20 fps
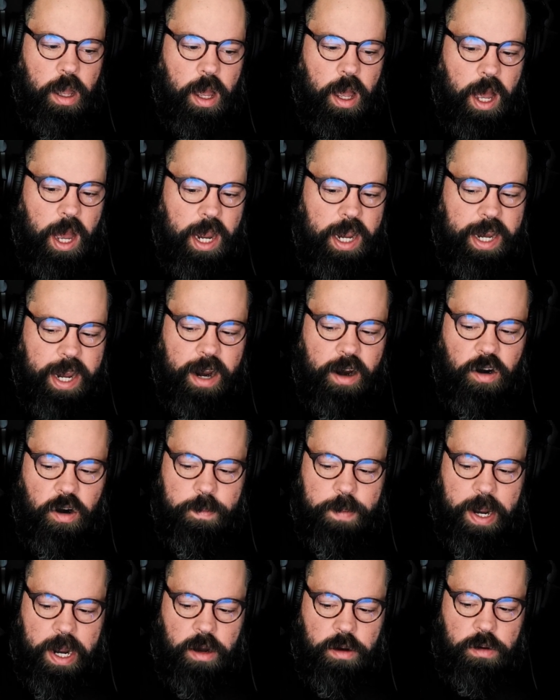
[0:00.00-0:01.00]
I care
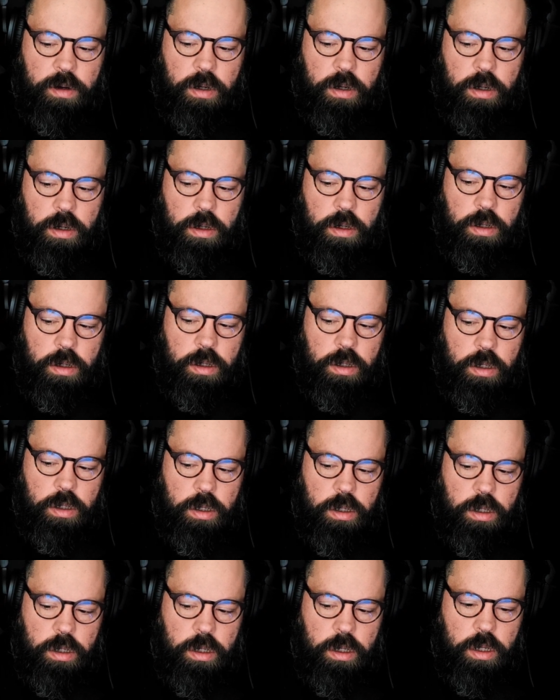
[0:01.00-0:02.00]
about
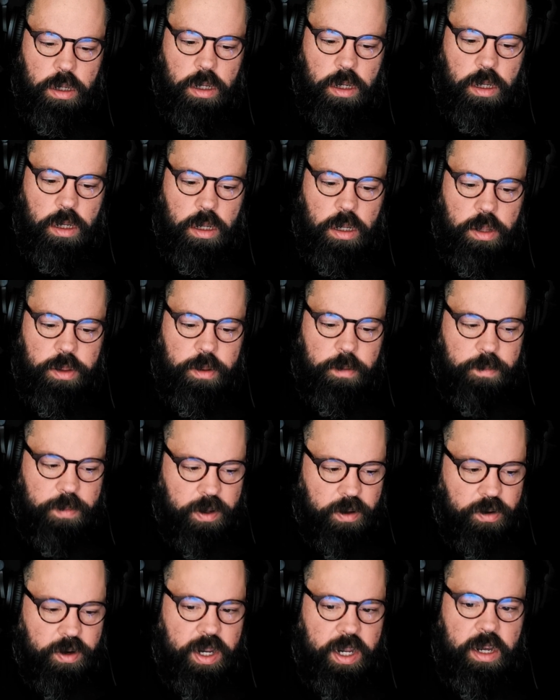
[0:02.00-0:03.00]
the
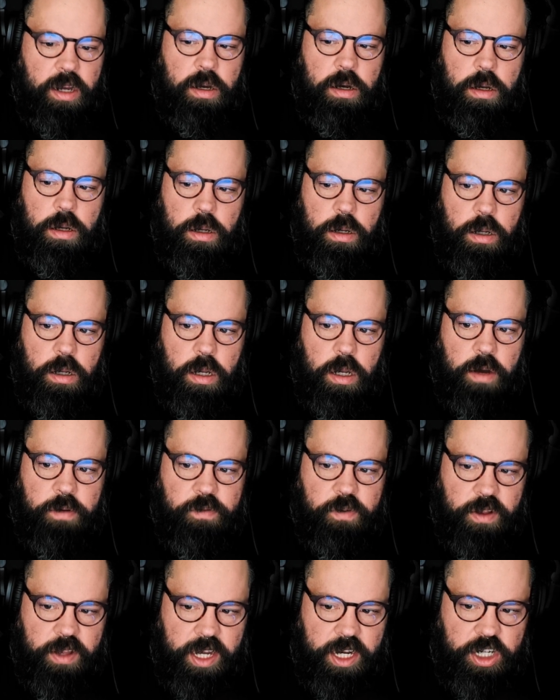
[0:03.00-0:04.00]
building of
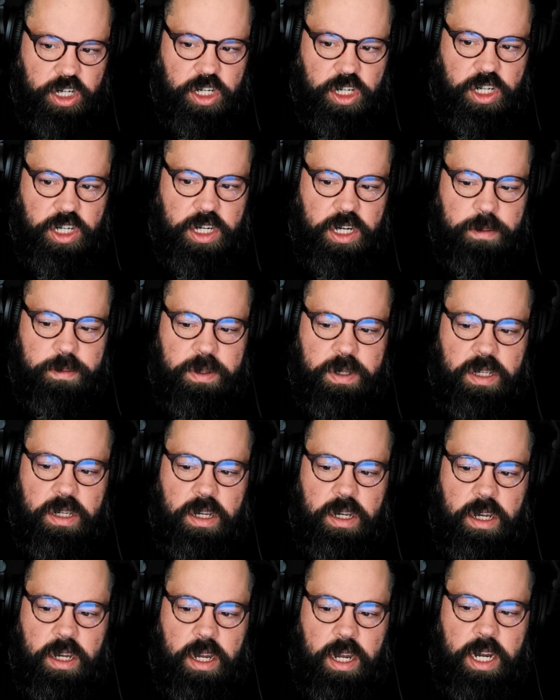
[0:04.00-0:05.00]
relationships
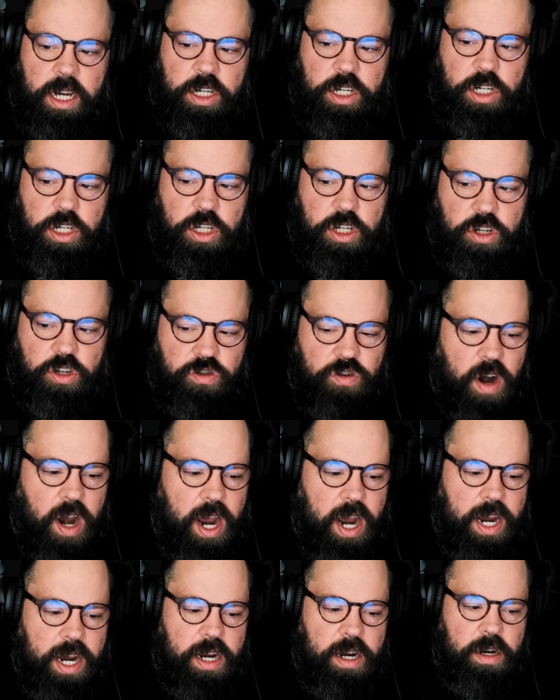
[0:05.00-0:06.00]
and just
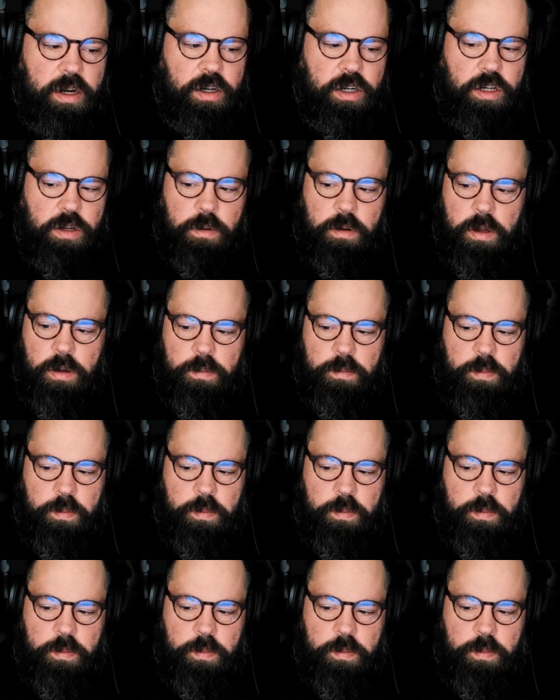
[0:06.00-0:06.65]
trying to